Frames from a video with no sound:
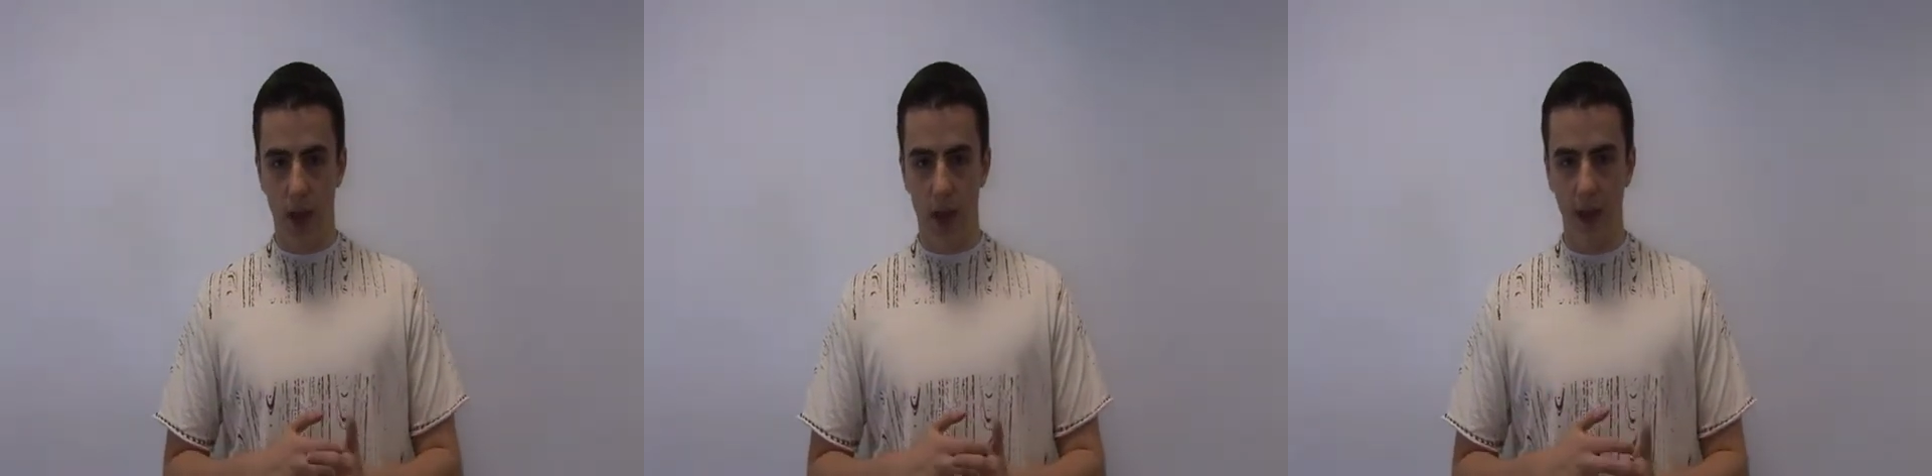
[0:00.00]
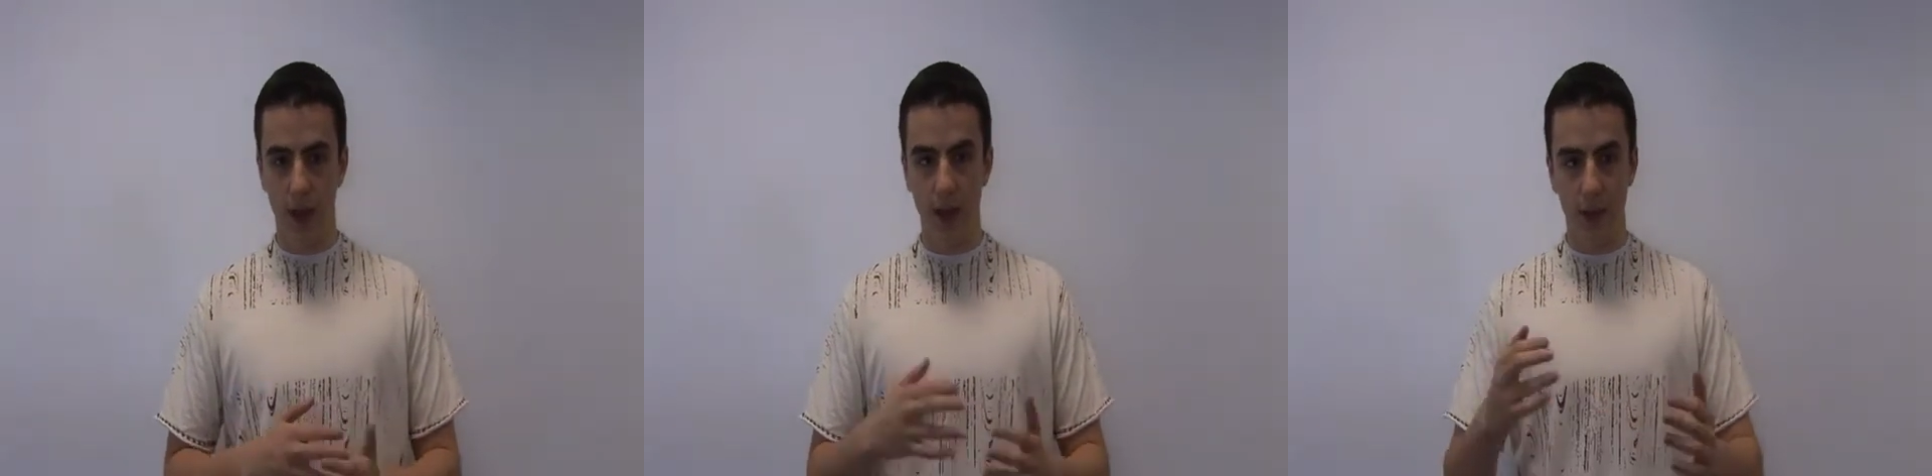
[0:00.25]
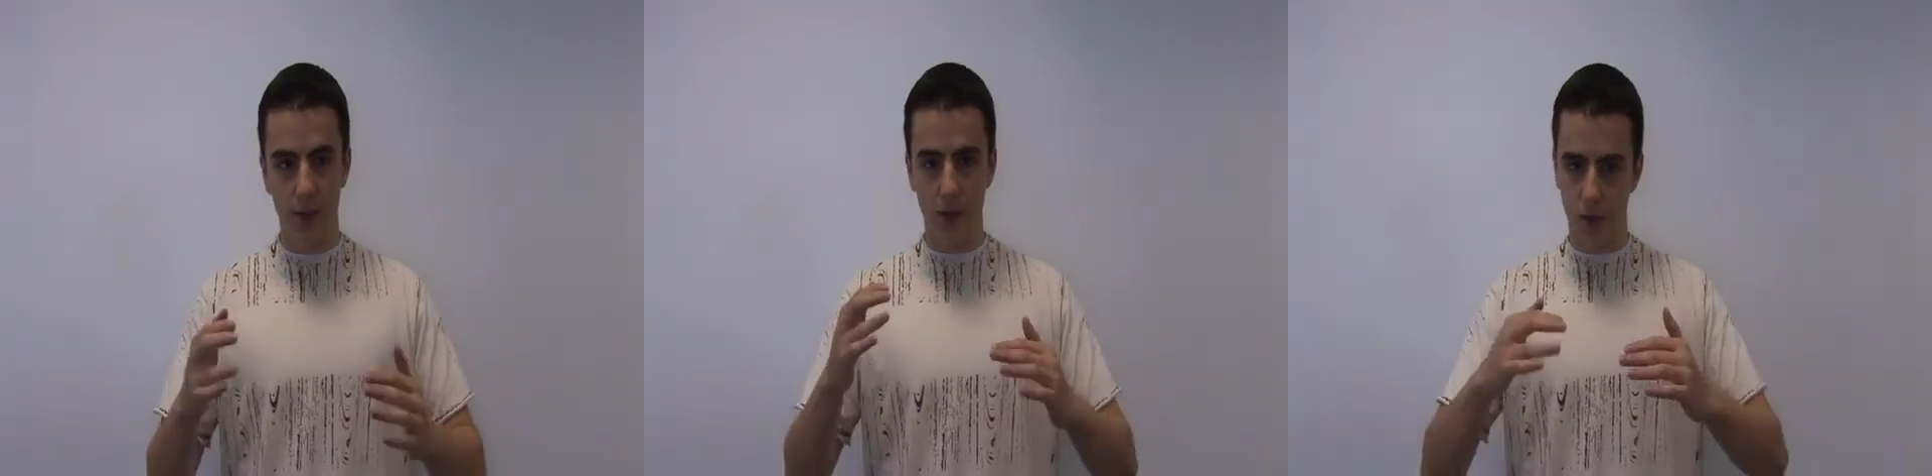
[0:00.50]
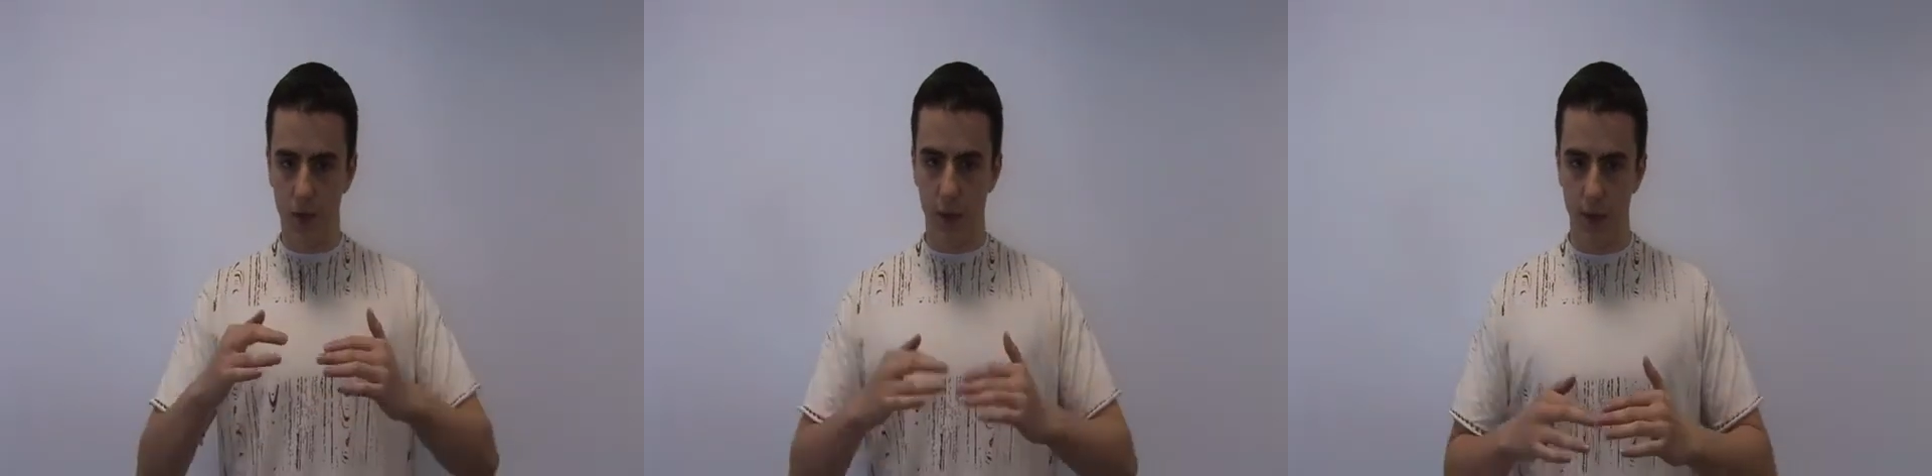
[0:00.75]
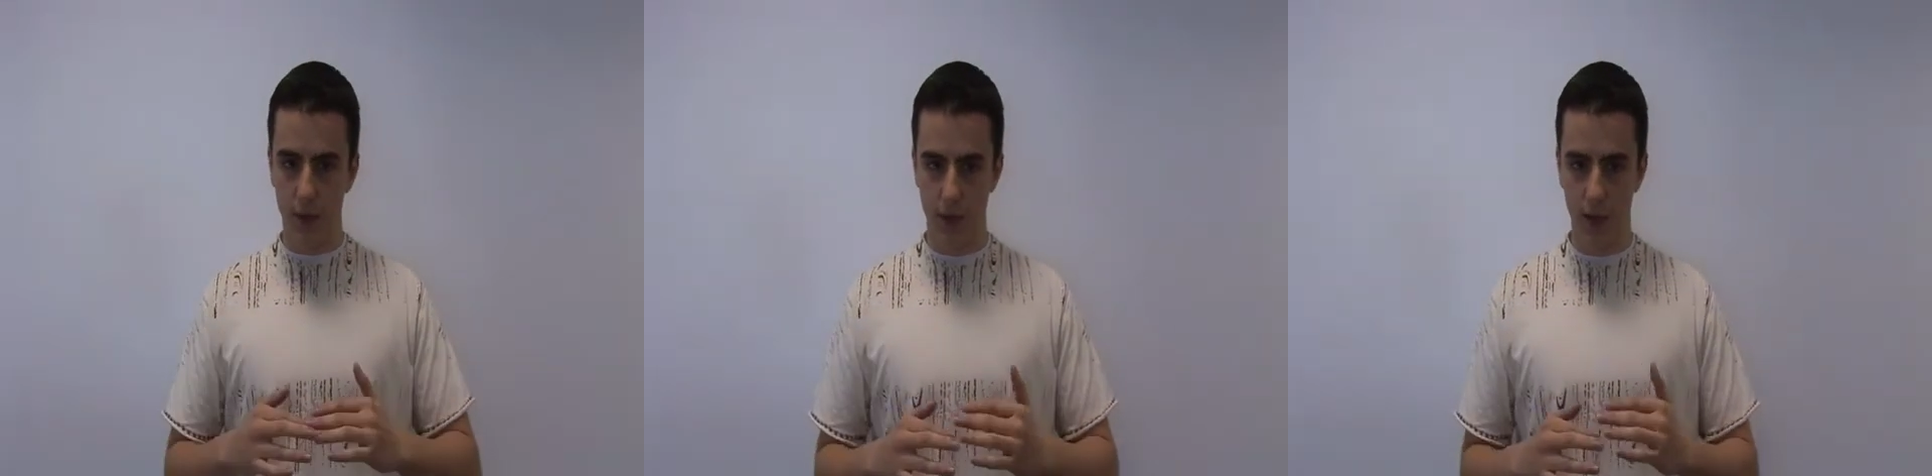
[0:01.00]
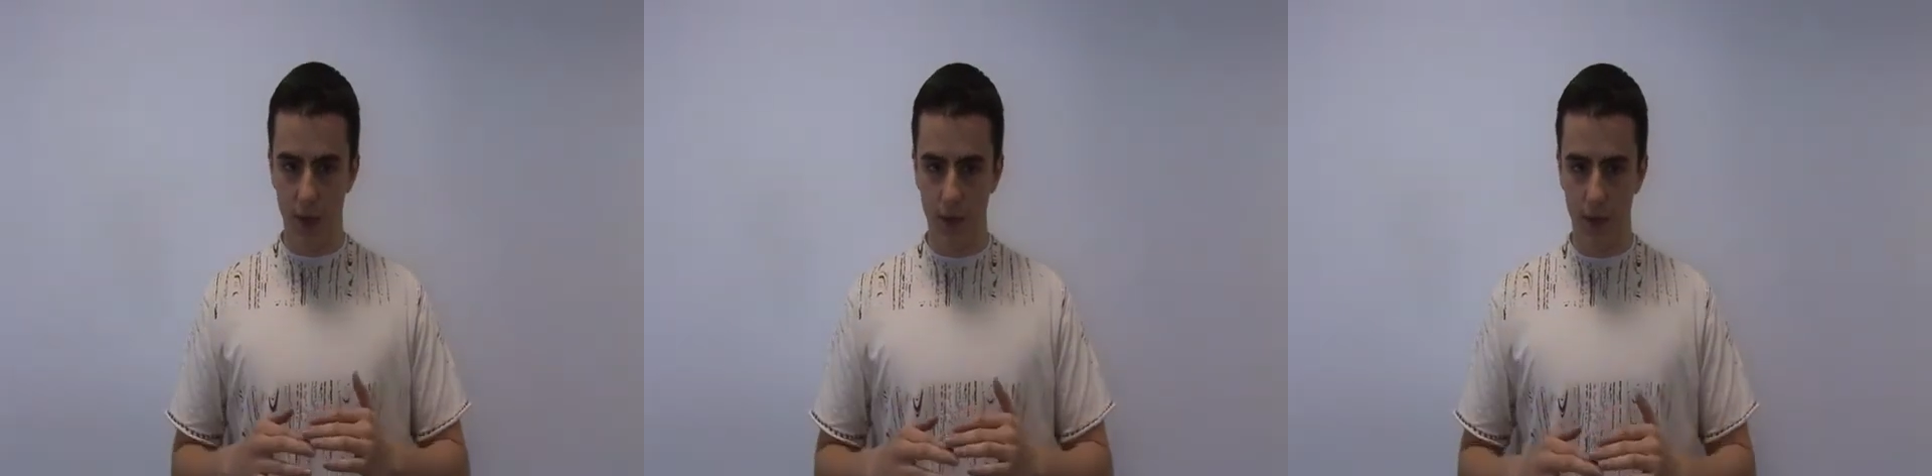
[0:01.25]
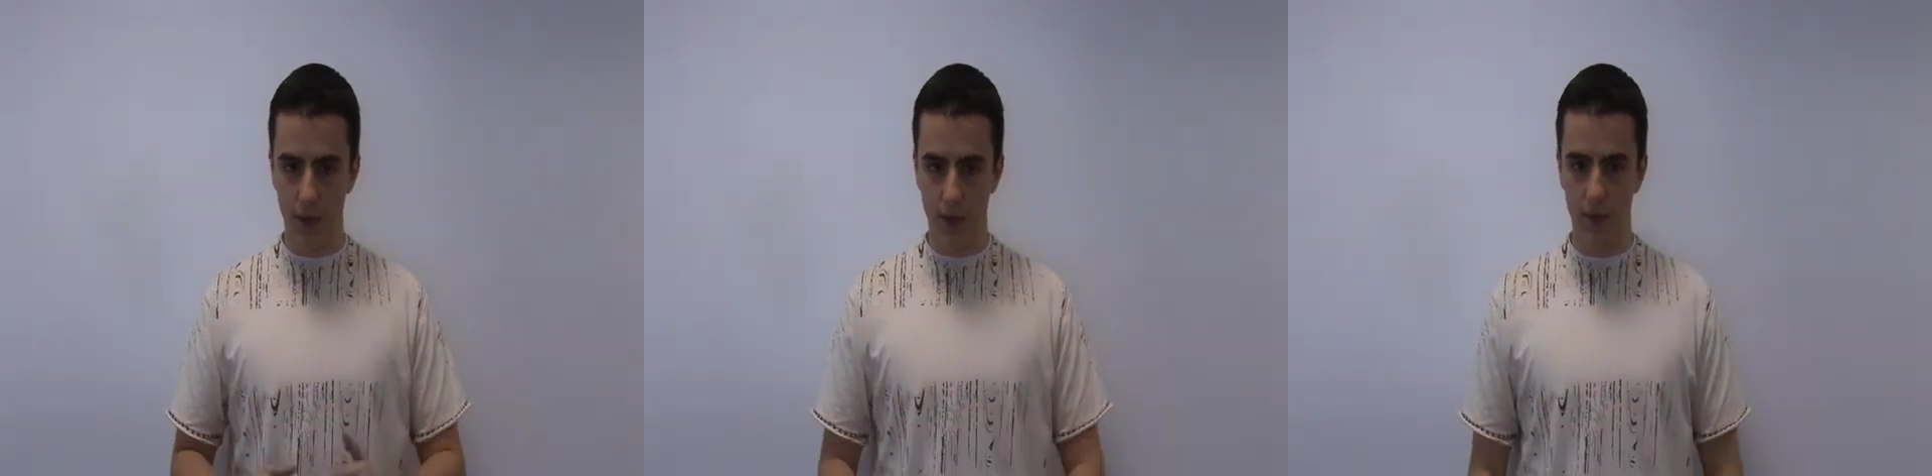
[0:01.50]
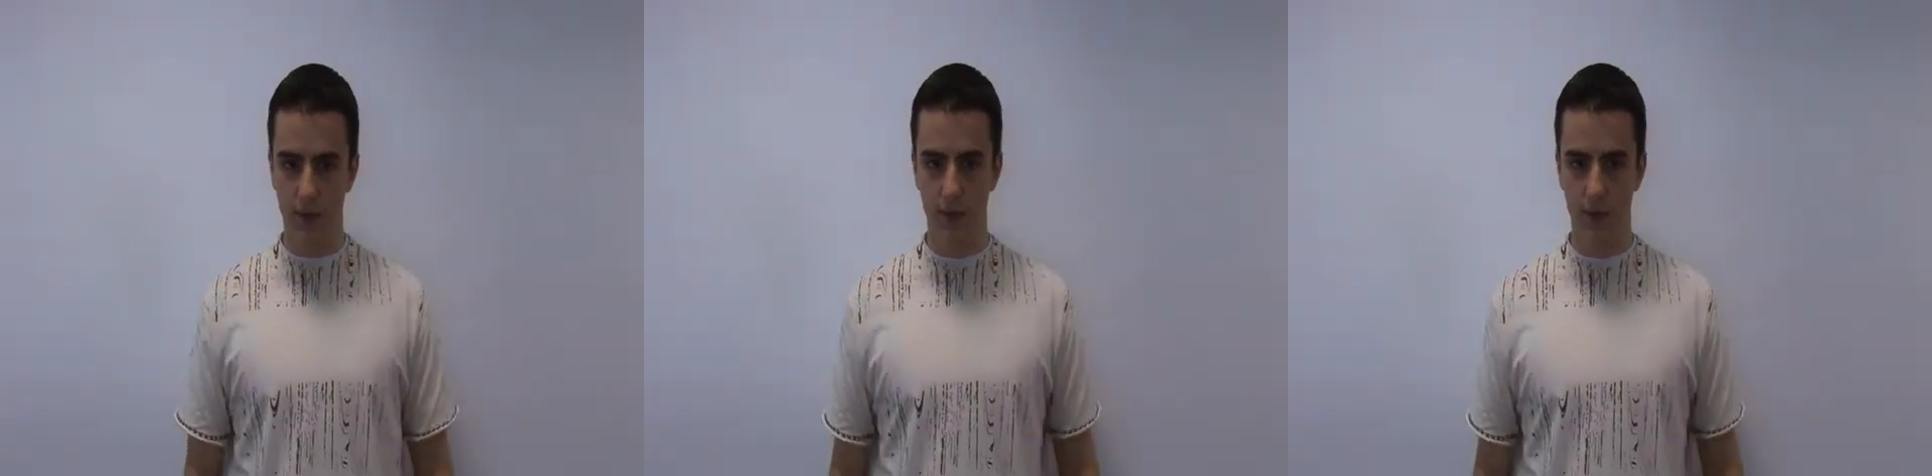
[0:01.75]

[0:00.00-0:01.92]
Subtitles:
and it allows you to drop your standards.